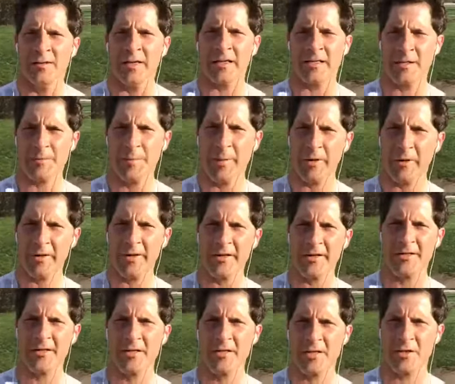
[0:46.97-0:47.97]

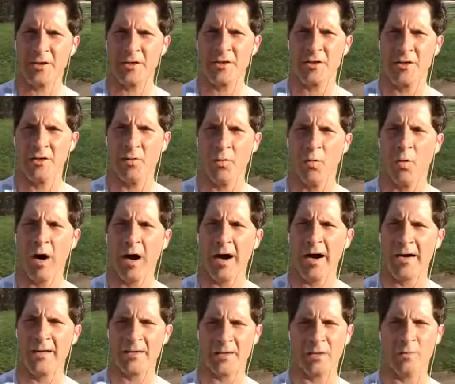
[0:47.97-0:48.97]
experiences,
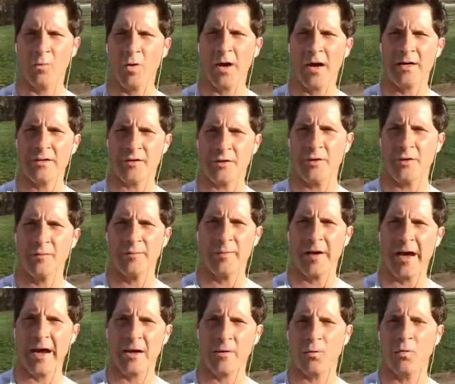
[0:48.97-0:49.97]
wise, unwise, good and
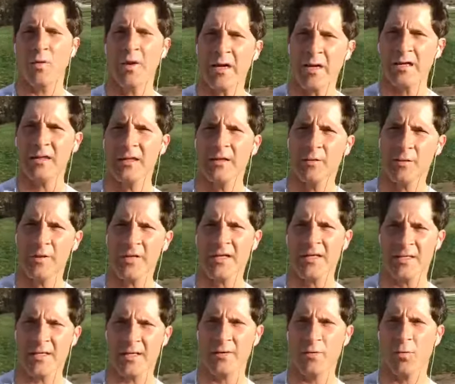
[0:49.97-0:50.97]
bad. We literally
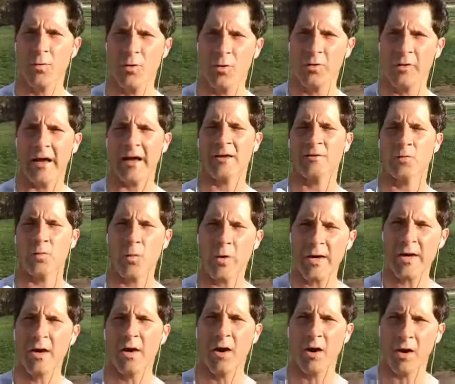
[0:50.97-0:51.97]
see the world as
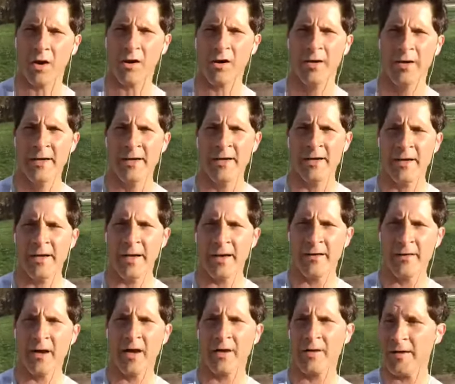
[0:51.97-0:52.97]
we are
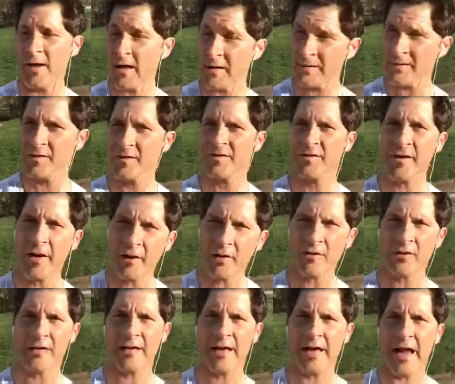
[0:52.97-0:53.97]
and not
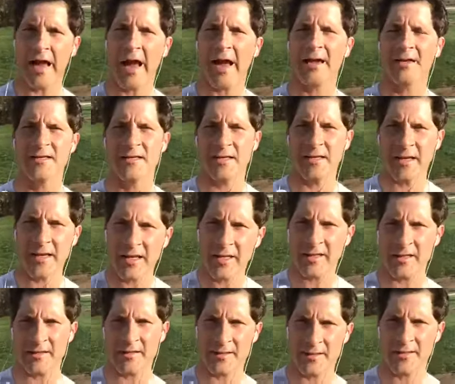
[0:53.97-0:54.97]
necessarily as it
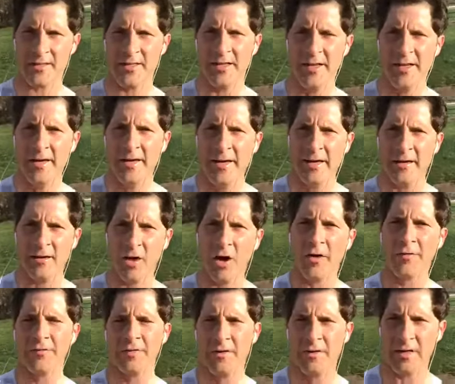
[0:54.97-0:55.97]
is. And
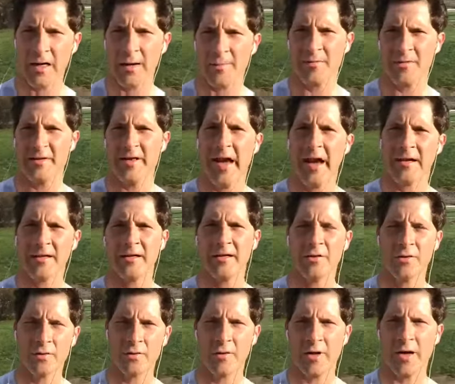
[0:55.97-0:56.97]
oftentimes that
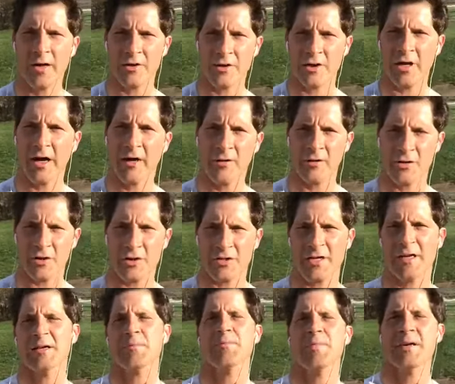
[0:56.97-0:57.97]
can create challenges,
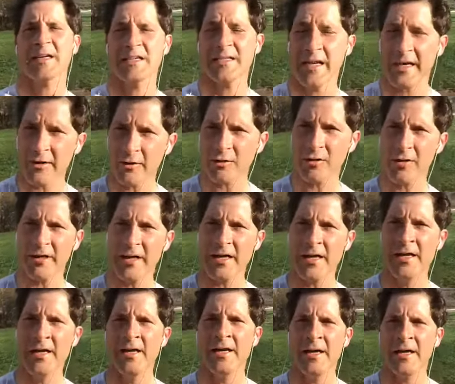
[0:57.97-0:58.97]
particularly
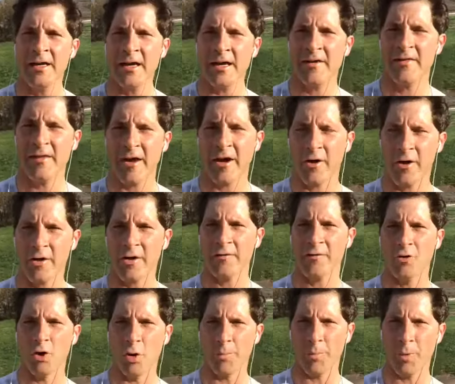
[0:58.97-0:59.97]
in the area
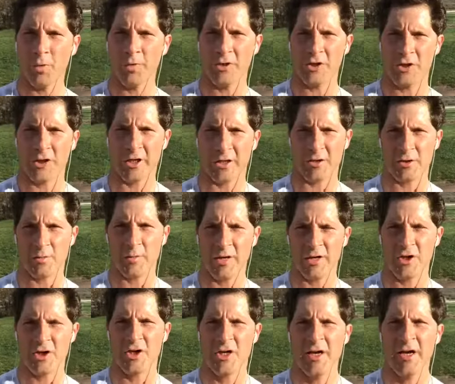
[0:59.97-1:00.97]
of don't pull the chicken switch.